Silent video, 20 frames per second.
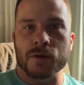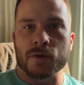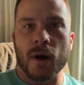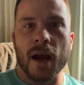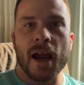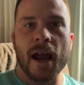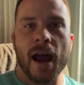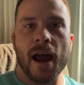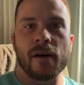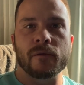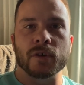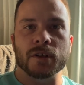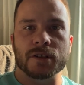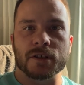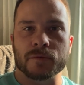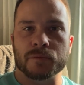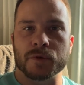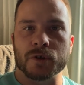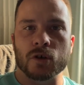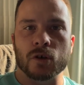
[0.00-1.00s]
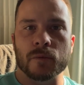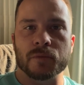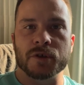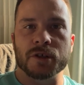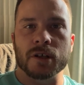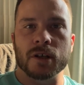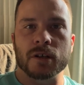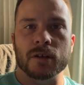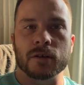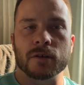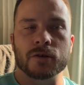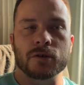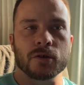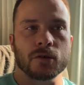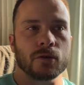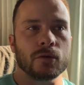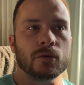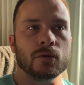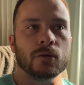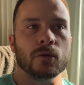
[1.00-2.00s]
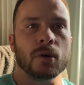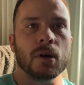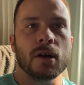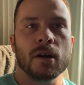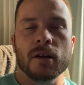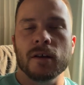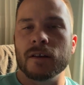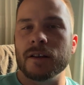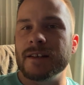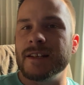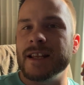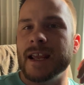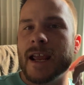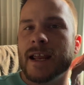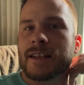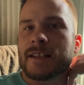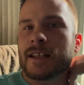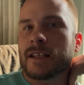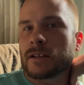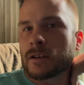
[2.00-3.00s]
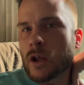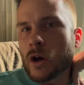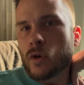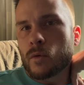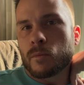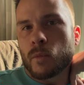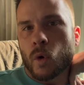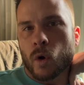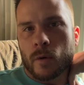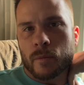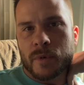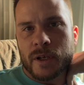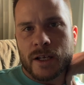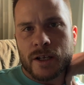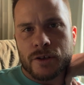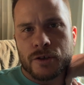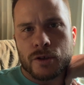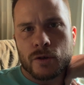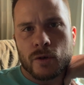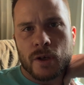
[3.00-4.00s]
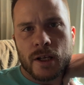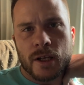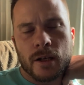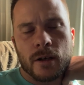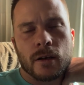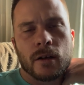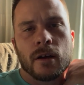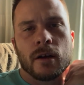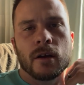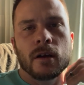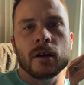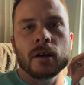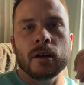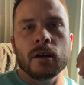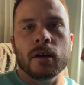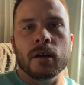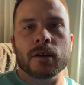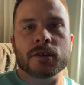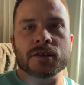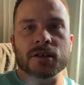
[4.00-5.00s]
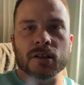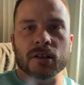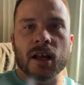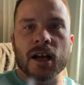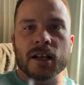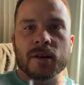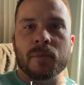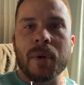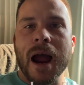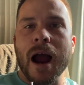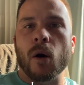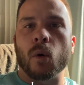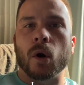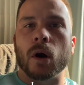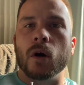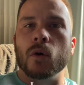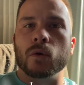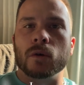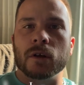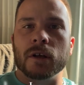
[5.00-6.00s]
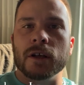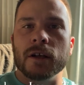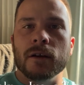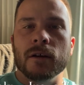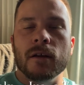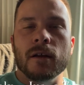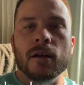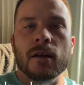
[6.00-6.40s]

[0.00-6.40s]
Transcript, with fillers: So I have a subscription to the DAT load board because you can select power only.